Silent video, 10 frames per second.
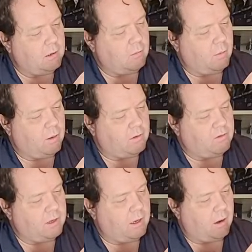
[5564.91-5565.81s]
we only
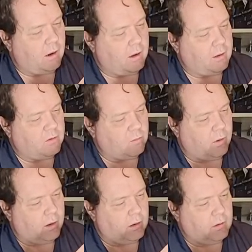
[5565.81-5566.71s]
see it on his
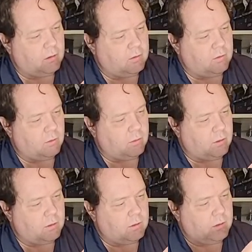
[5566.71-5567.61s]
one shoulder.